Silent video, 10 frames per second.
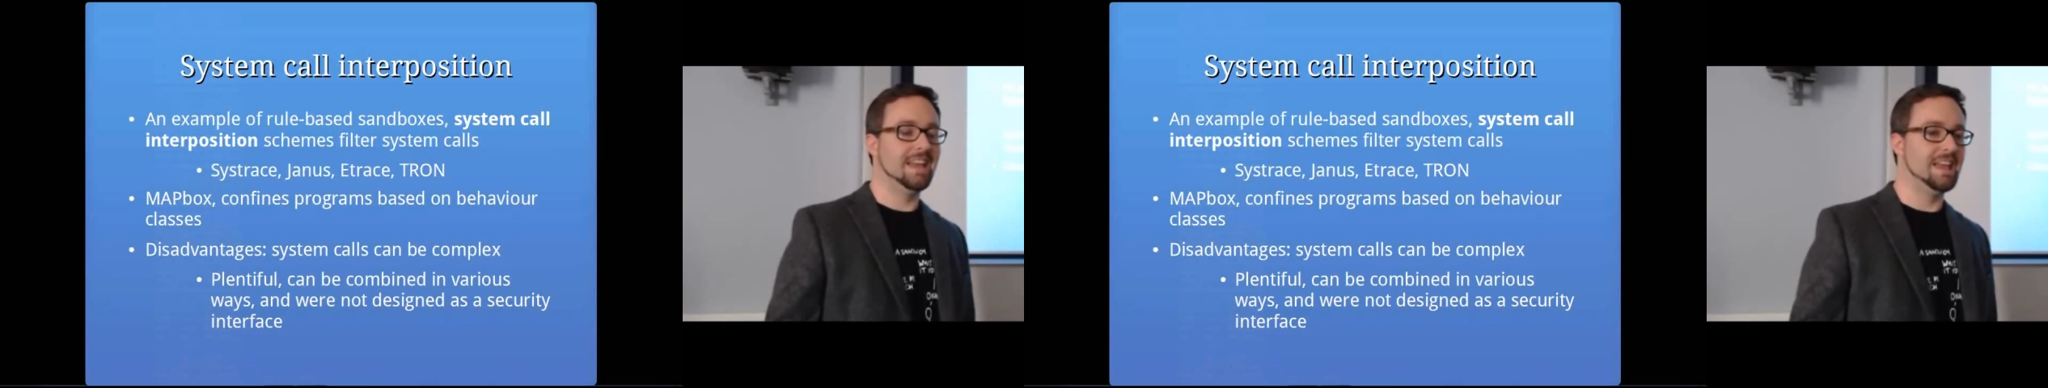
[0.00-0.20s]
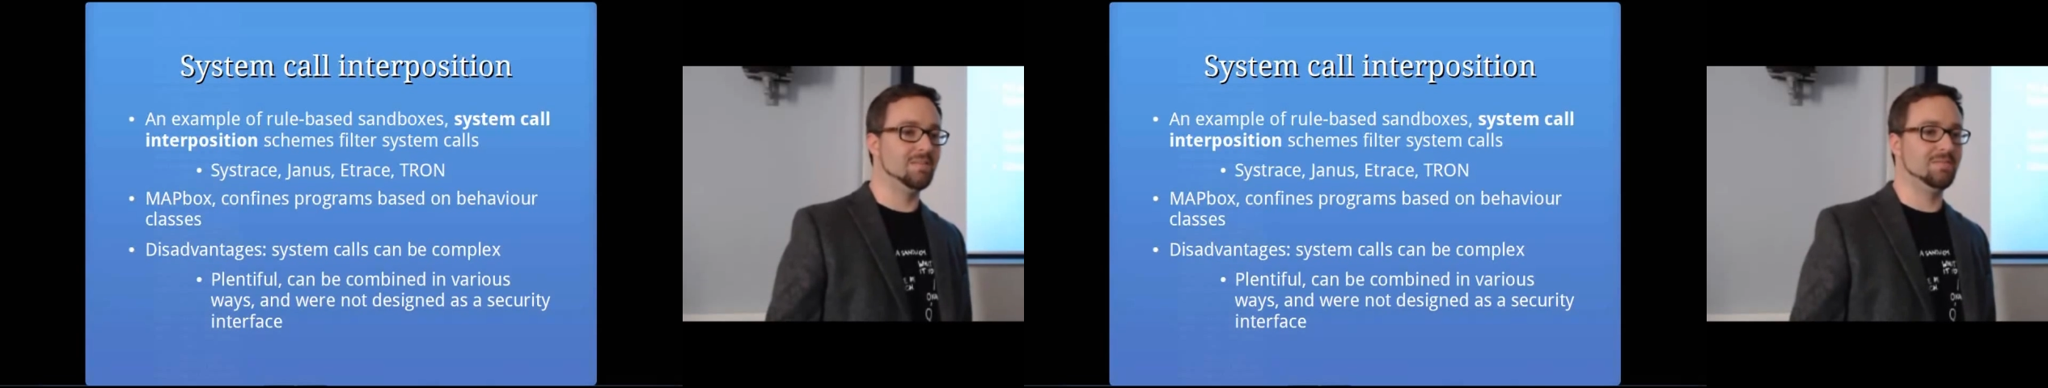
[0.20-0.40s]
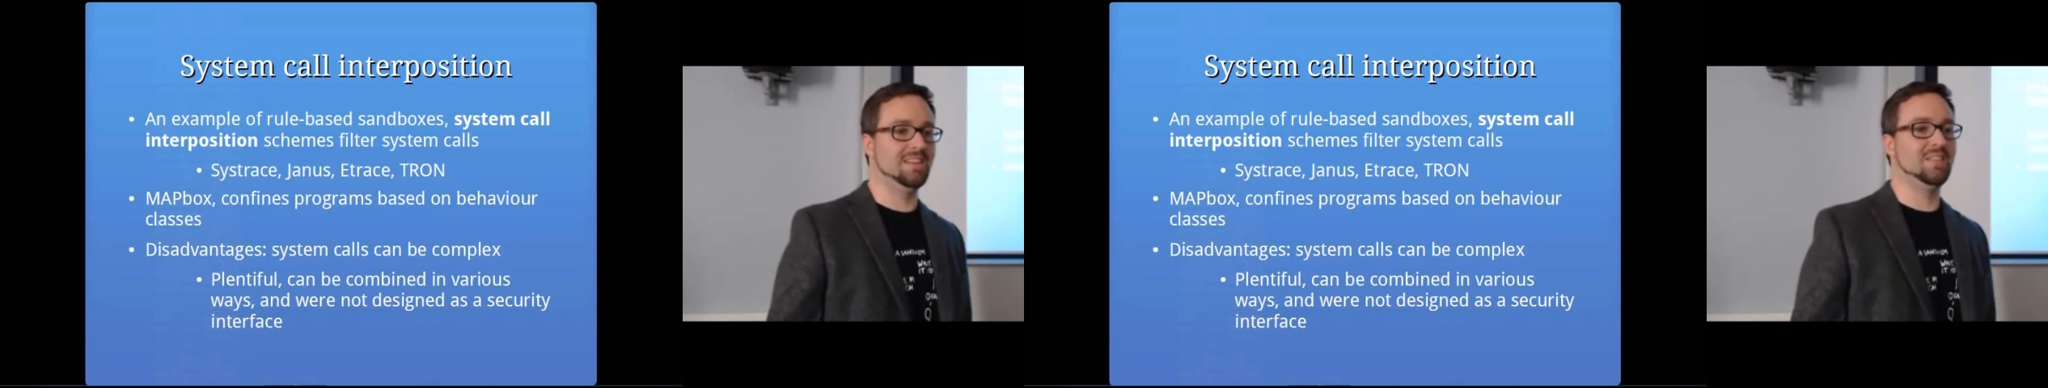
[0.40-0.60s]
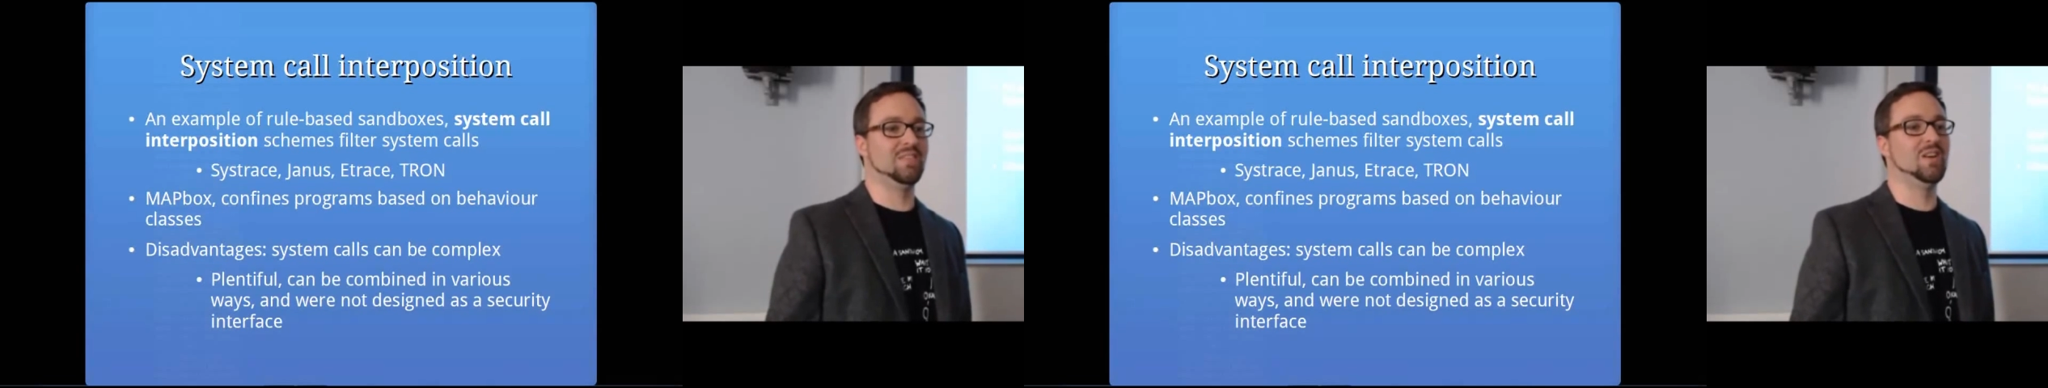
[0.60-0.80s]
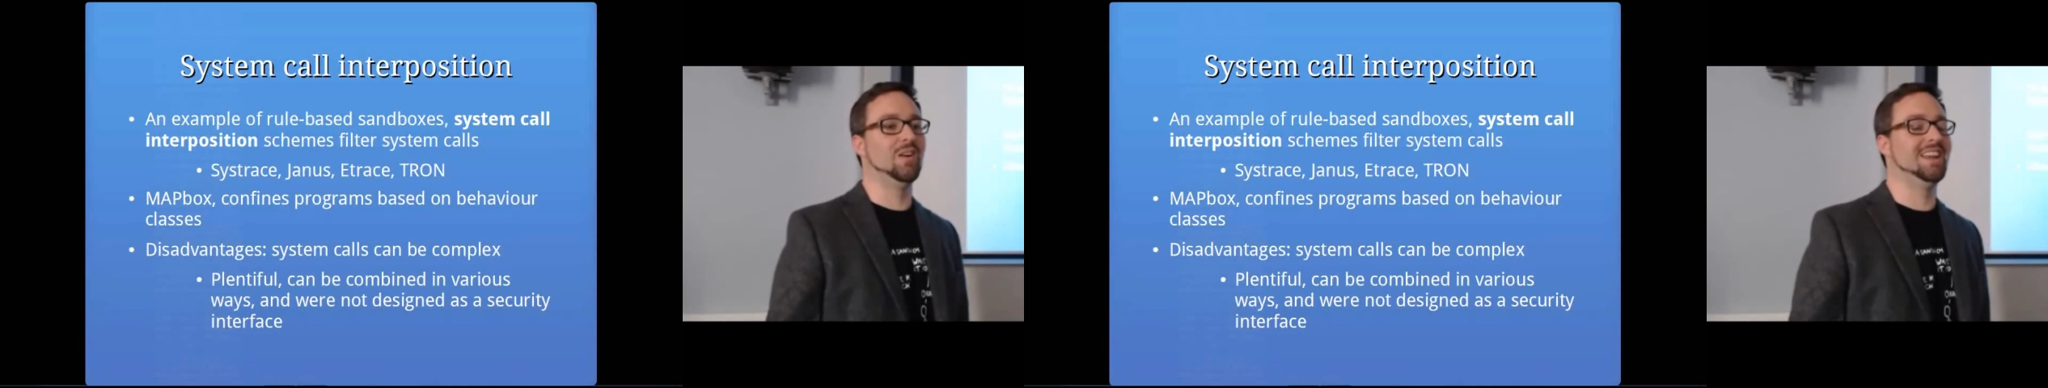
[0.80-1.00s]
if
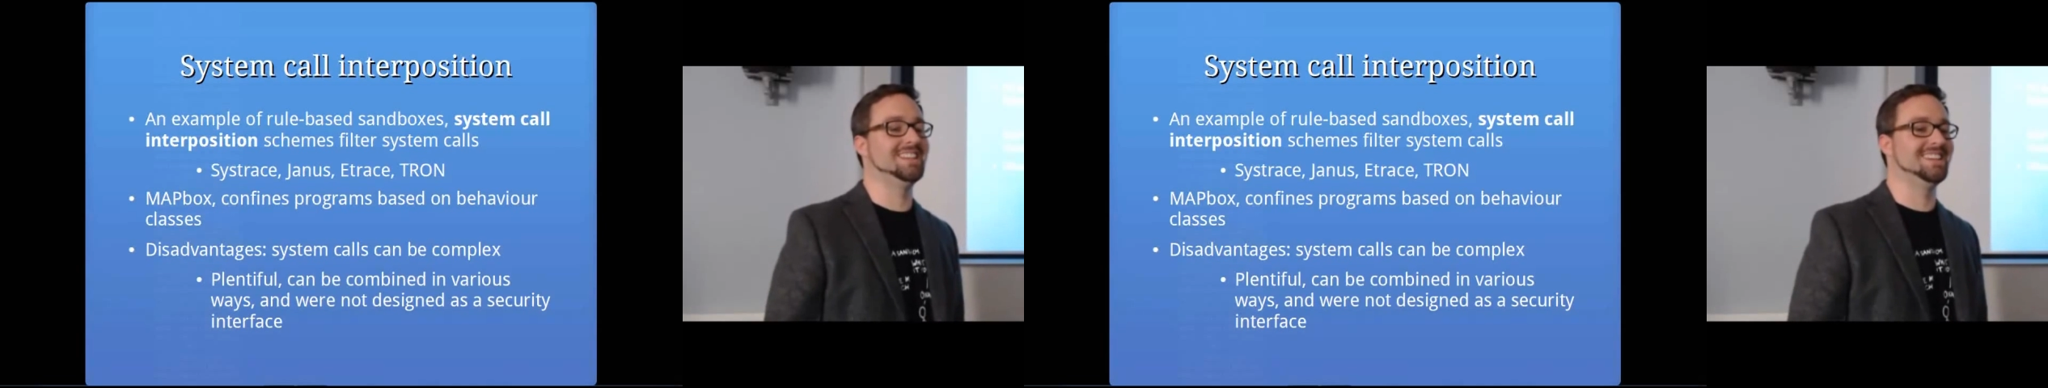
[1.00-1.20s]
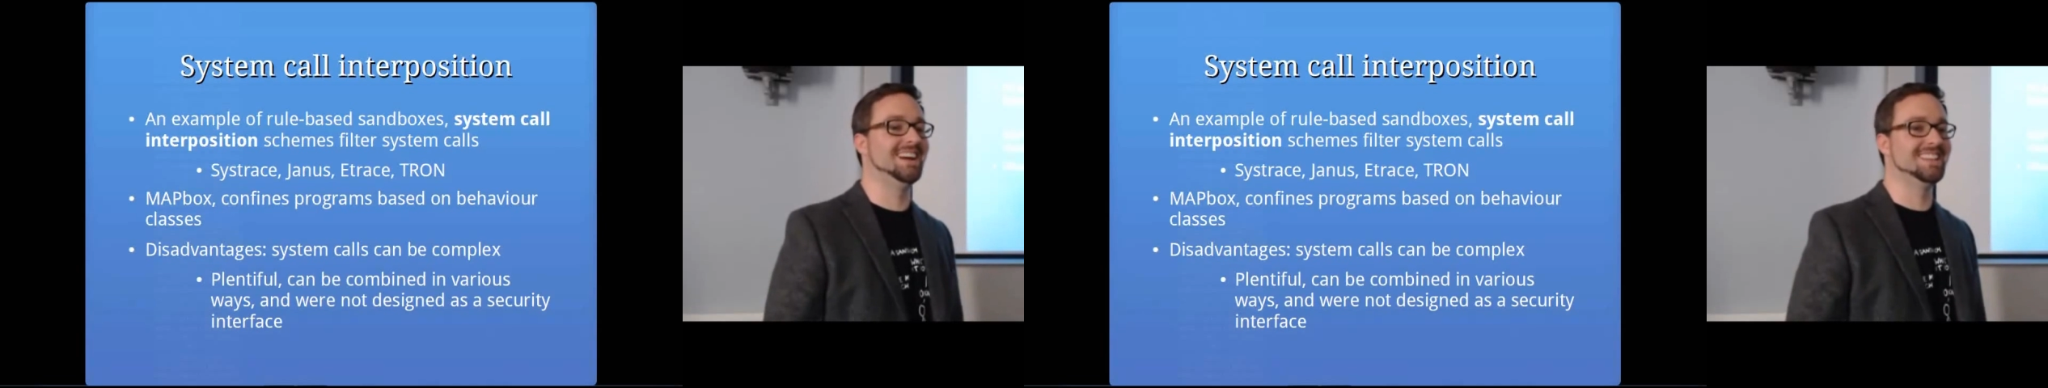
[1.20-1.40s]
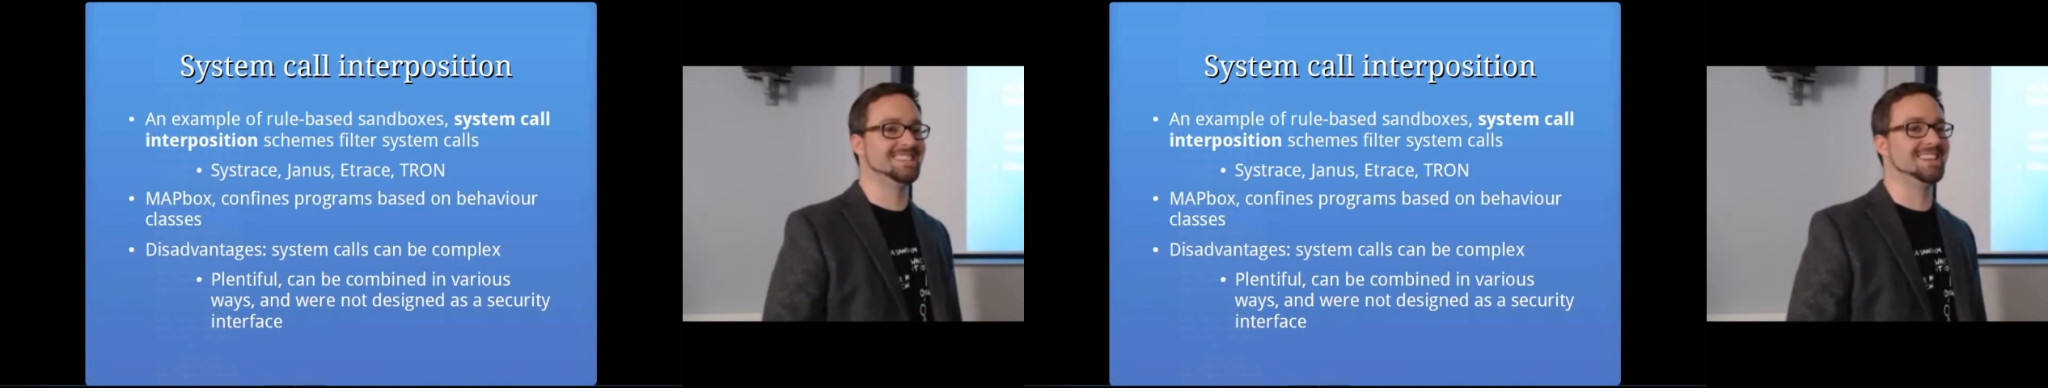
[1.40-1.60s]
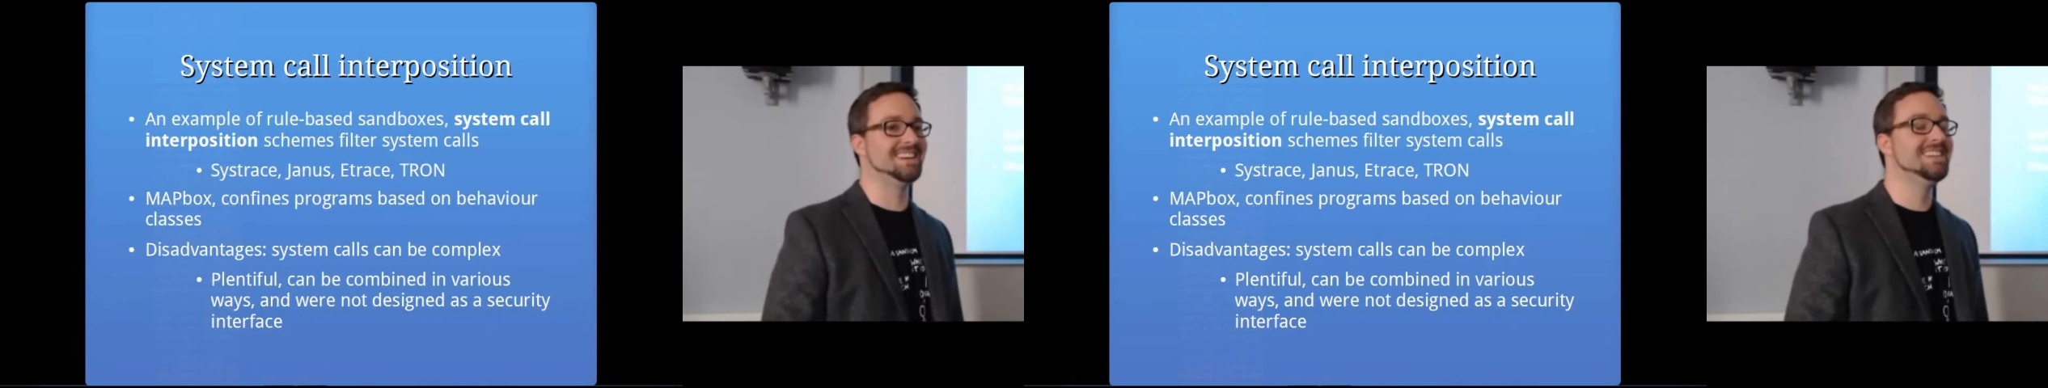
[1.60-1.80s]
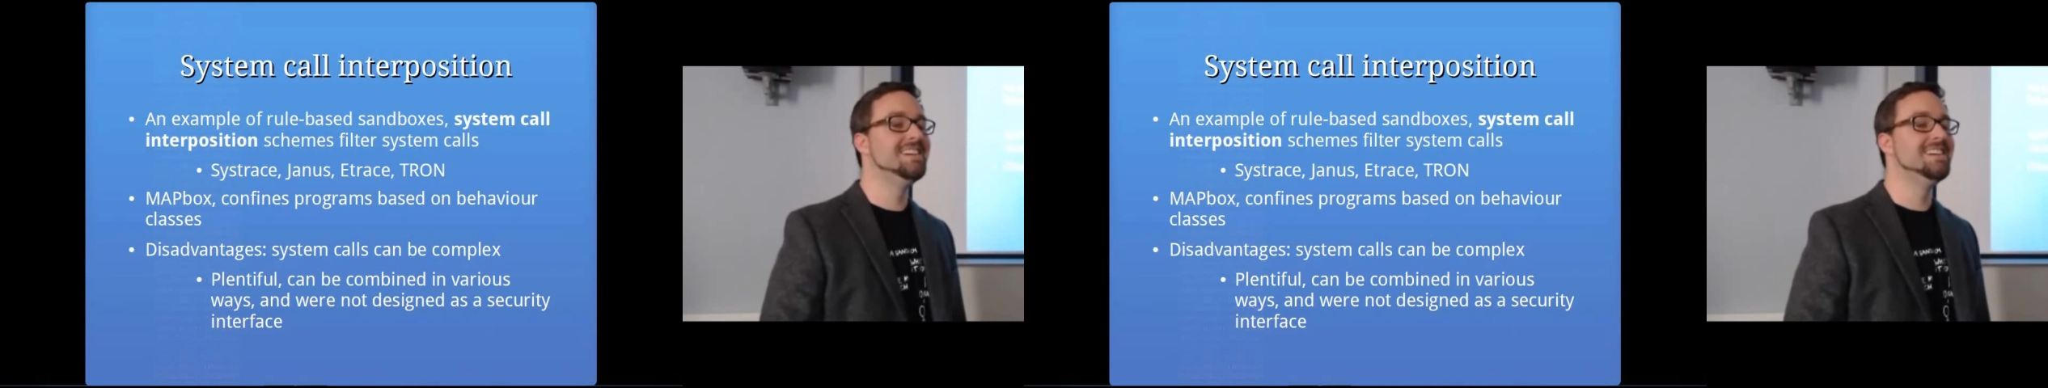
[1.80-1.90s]
no one has an answer,